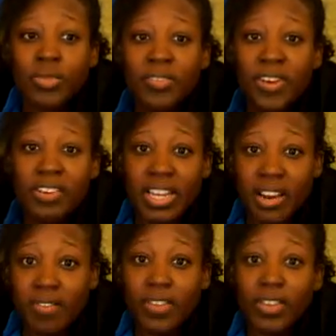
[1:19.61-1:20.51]
We're very
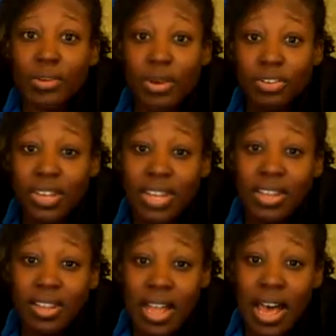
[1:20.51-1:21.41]
careful. You understand
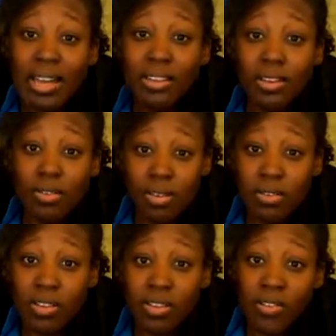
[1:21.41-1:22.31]
that lye is a
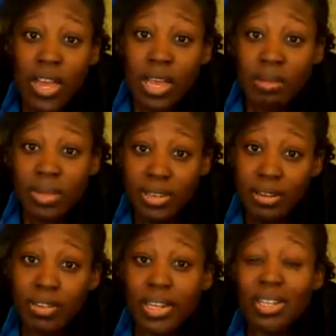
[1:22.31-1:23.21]
corrosive
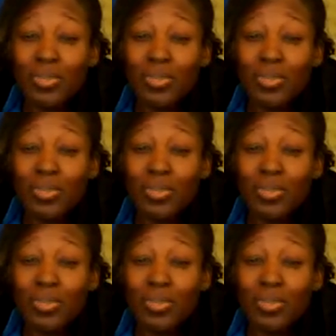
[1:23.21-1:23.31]
material.